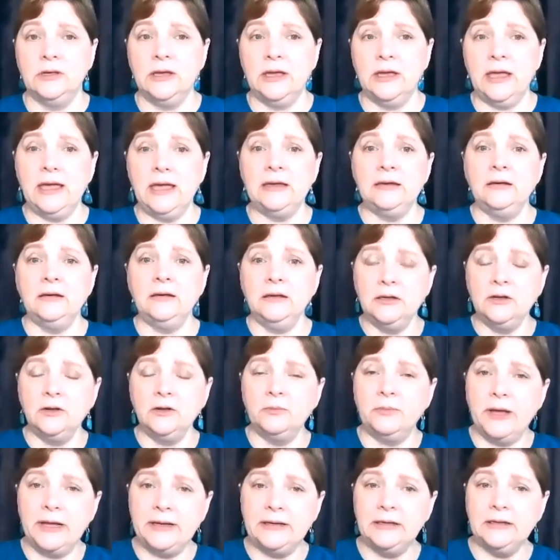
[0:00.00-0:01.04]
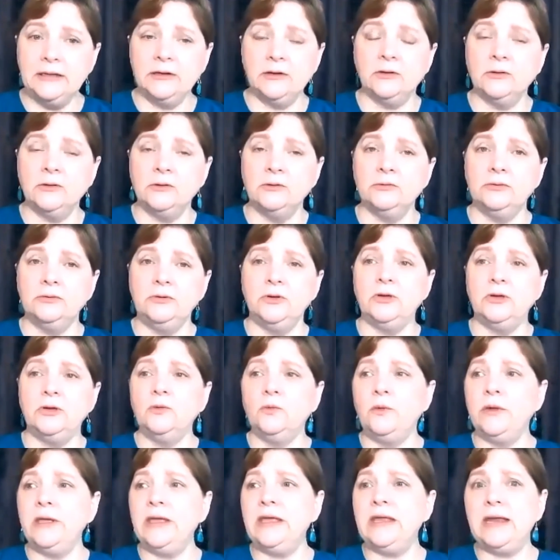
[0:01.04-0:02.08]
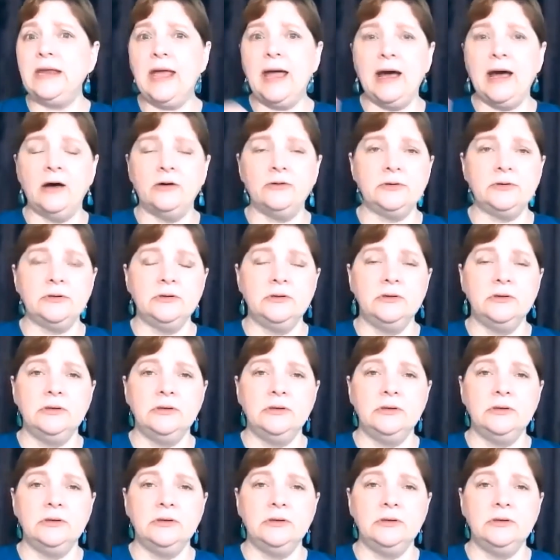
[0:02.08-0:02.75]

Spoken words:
And little by little, you can weed out